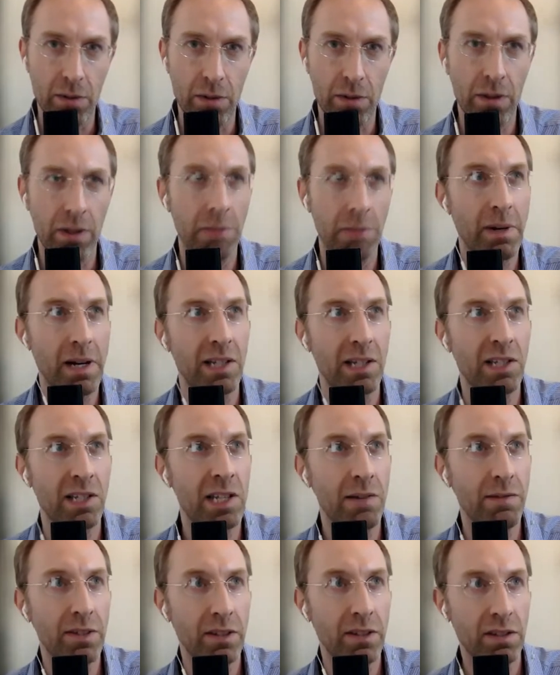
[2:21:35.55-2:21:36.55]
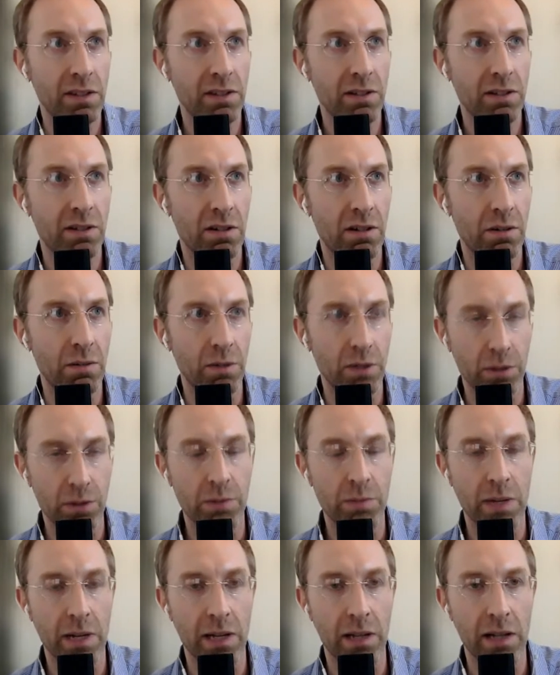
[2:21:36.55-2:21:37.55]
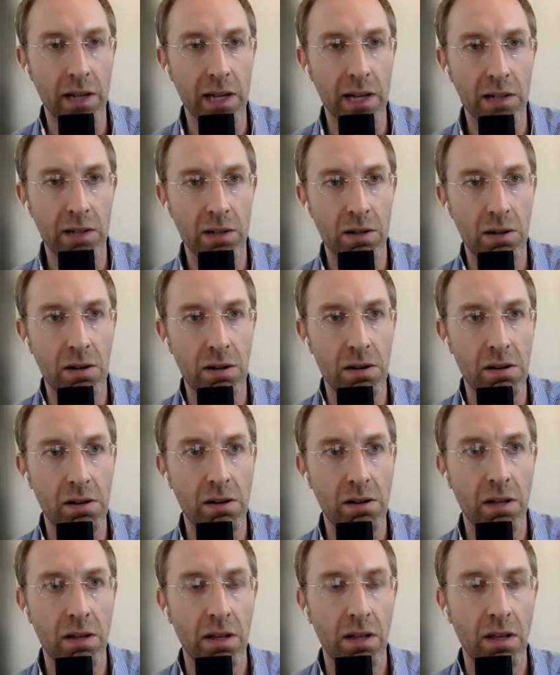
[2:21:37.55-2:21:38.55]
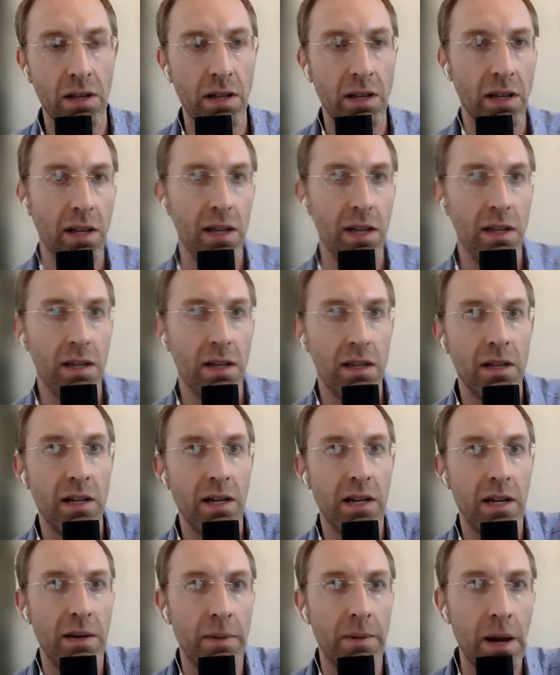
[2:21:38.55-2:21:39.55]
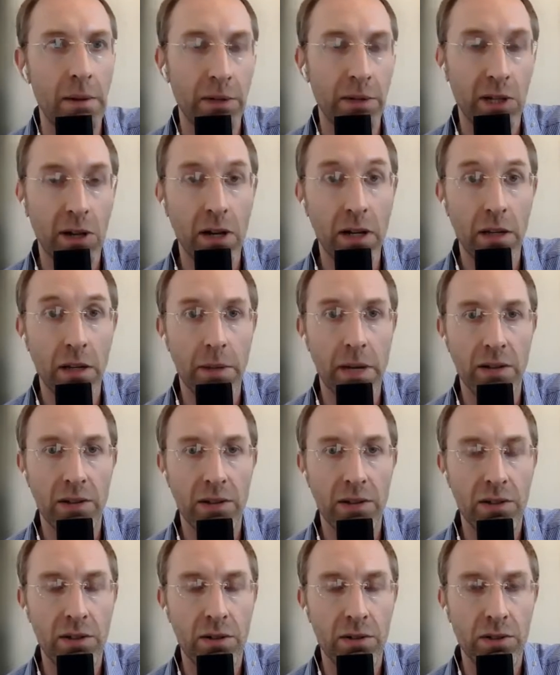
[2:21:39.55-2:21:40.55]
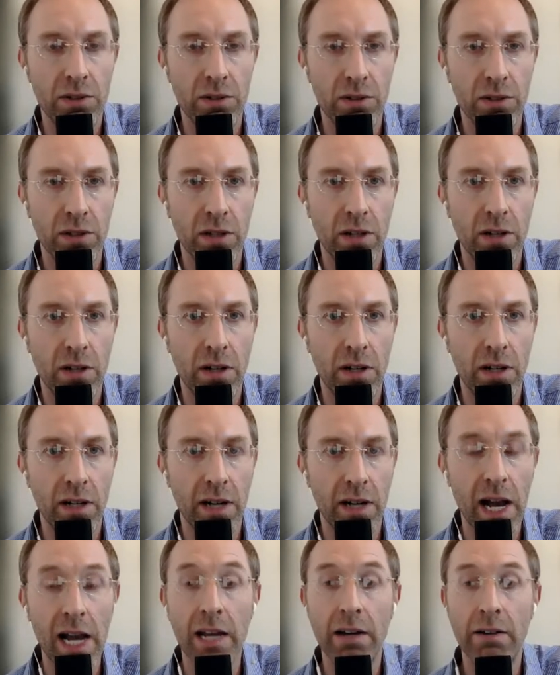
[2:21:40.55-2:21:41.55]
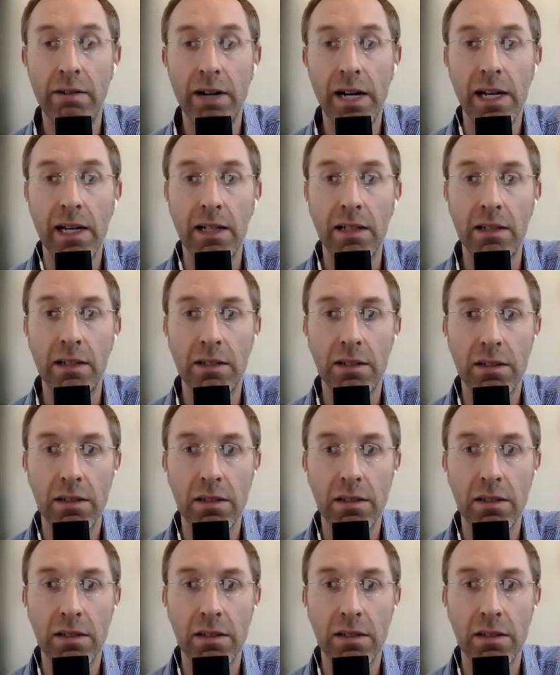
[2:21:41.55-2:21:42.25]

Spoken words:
in my seventh call, which was my last call, I was talking about Social Security and Ayn Rand's